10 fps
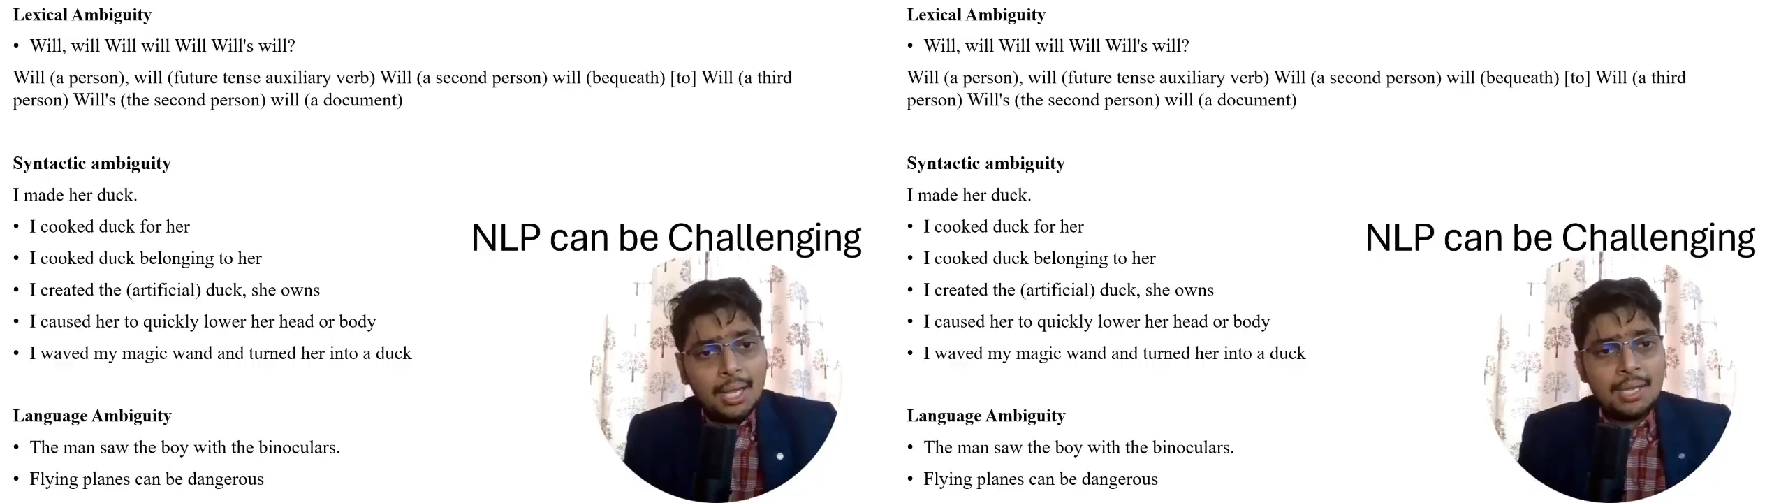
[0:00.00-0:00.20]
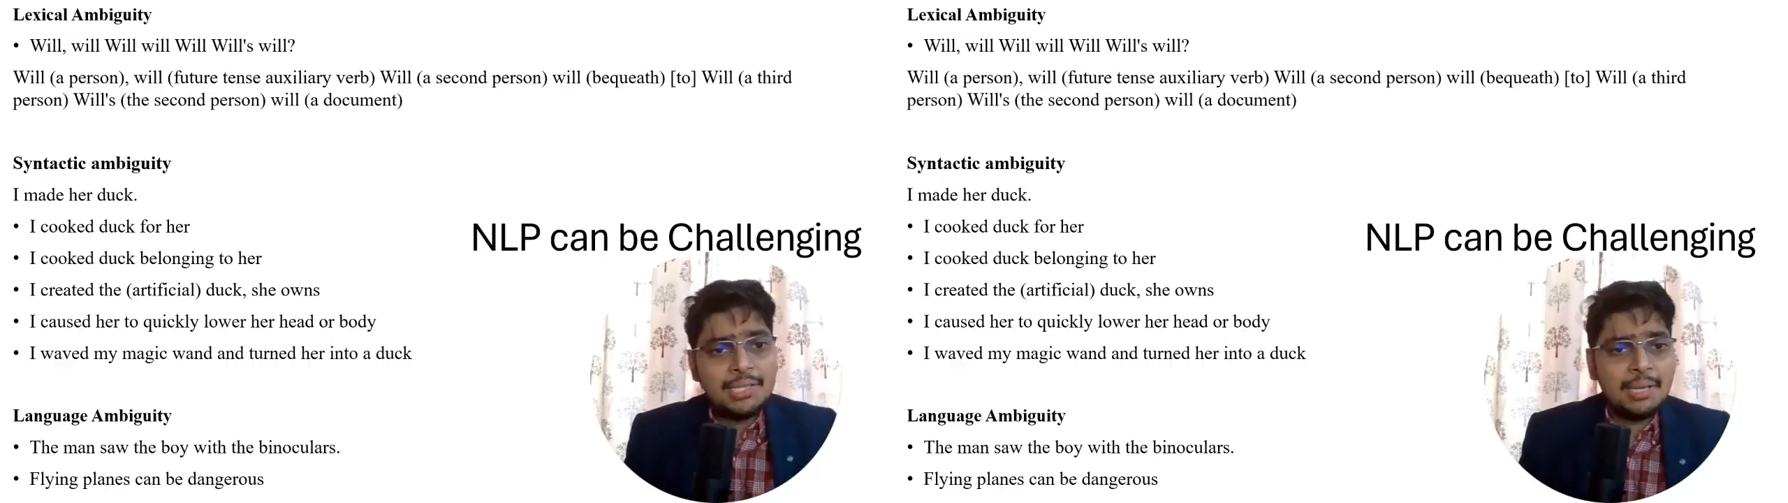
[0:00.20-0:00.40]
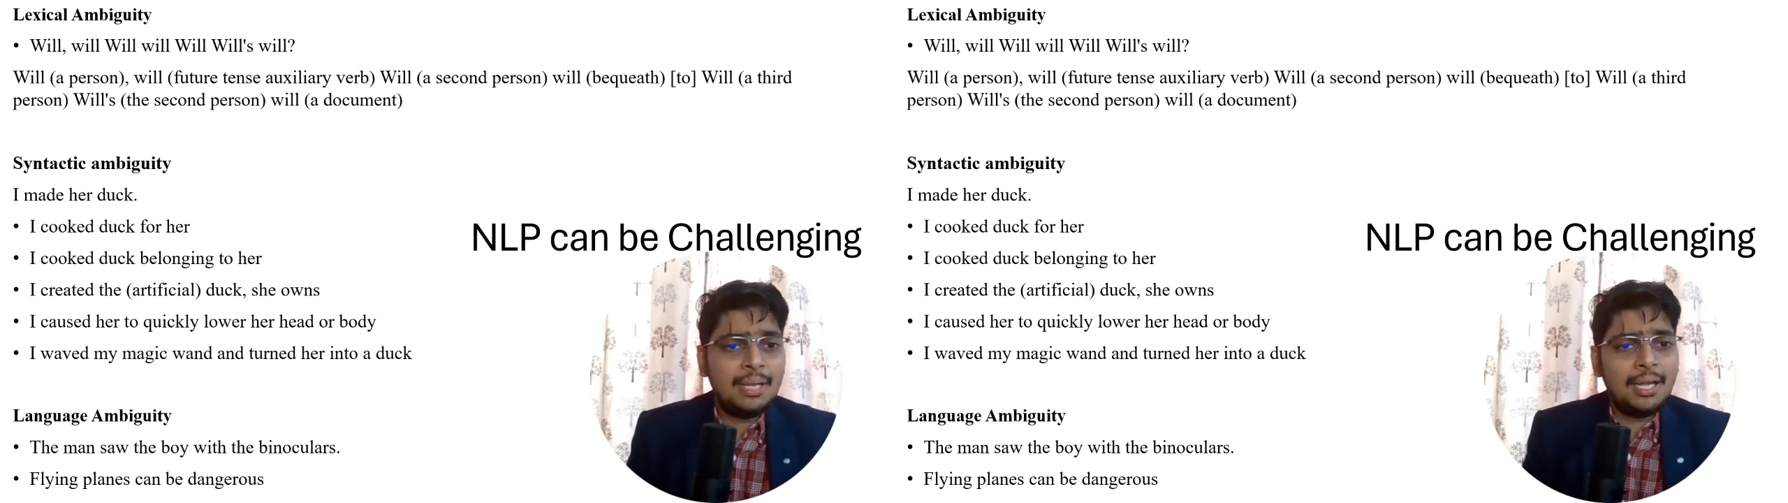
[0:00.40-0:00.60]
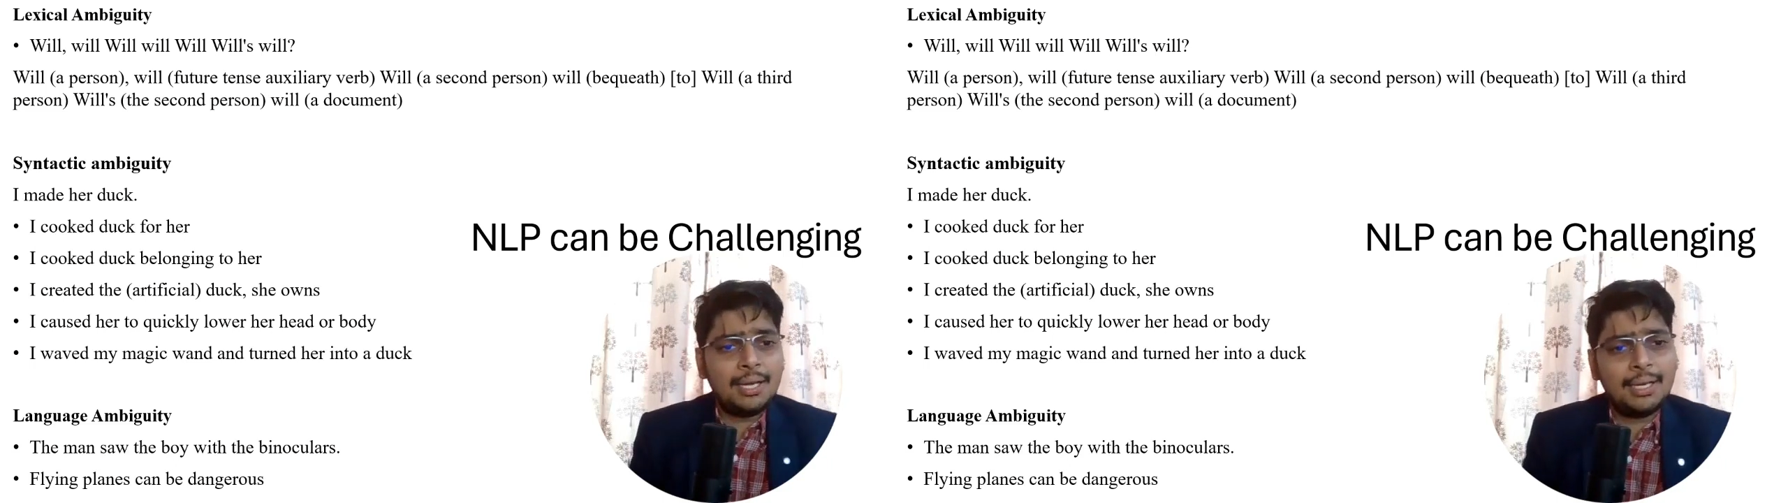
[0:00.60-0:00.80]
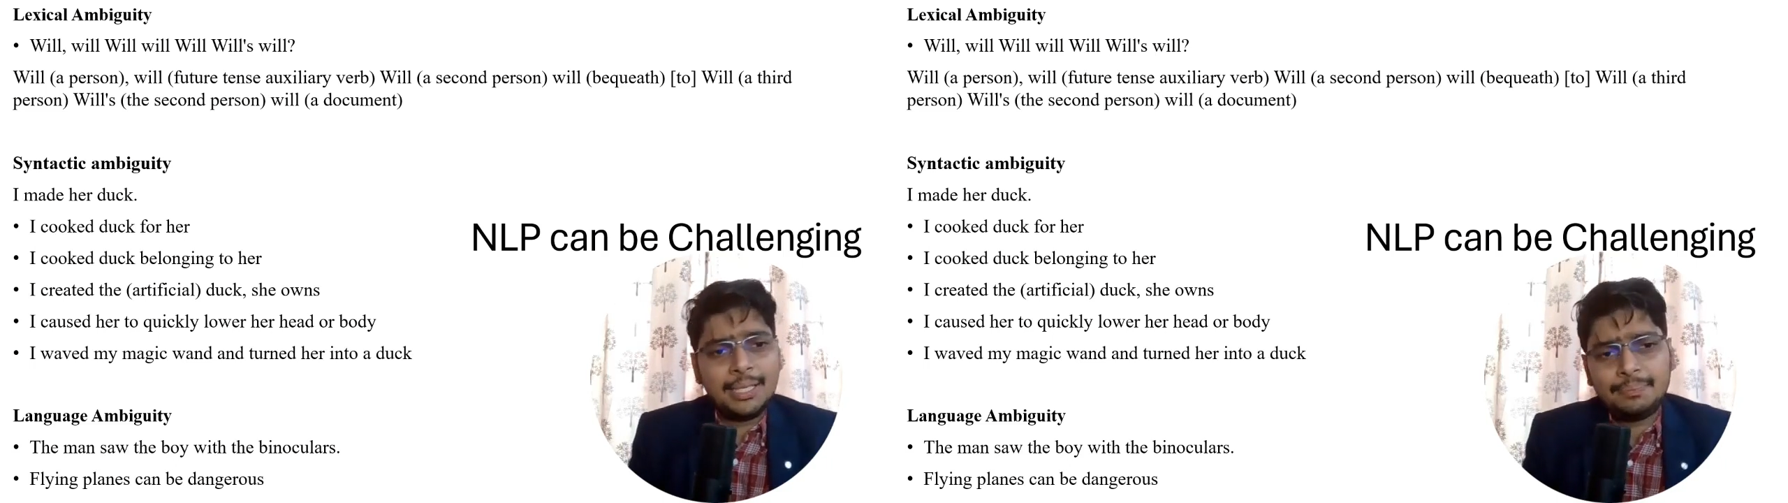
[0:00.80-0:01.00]

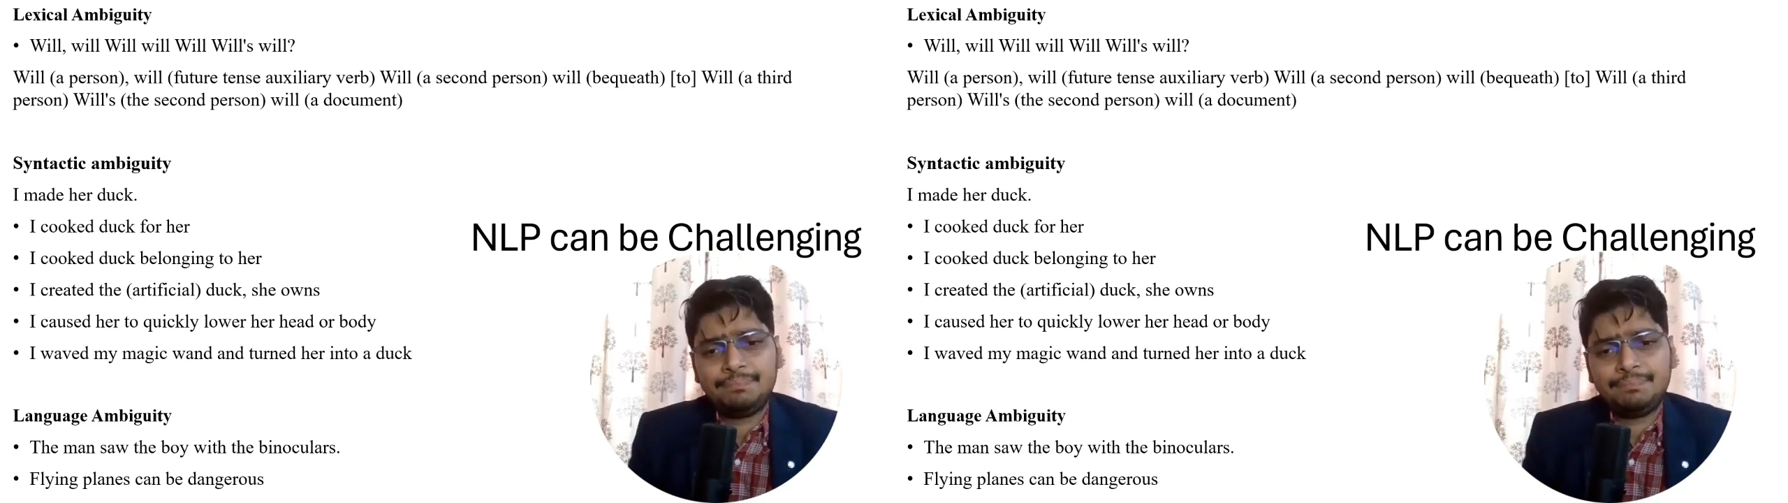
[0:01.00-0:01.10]
Similarly,